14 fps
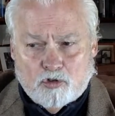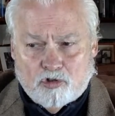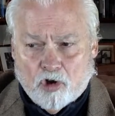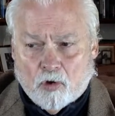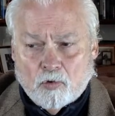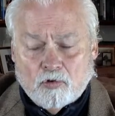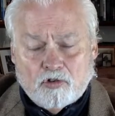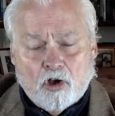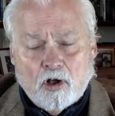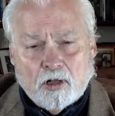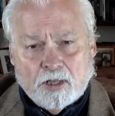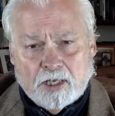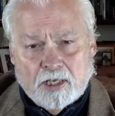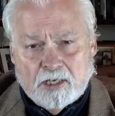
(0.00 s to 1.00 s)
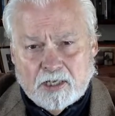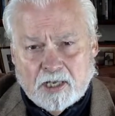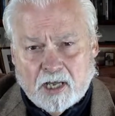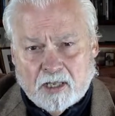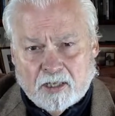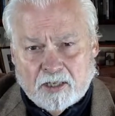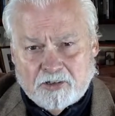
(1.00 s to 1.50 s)
Don't talk
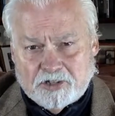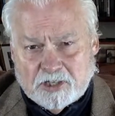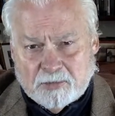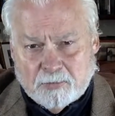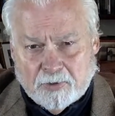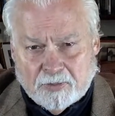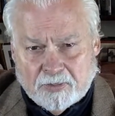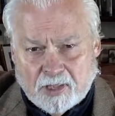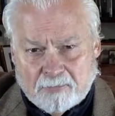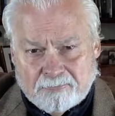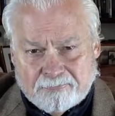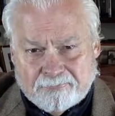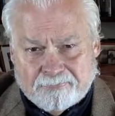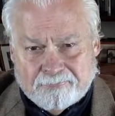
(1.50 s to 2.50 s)
ideology with them.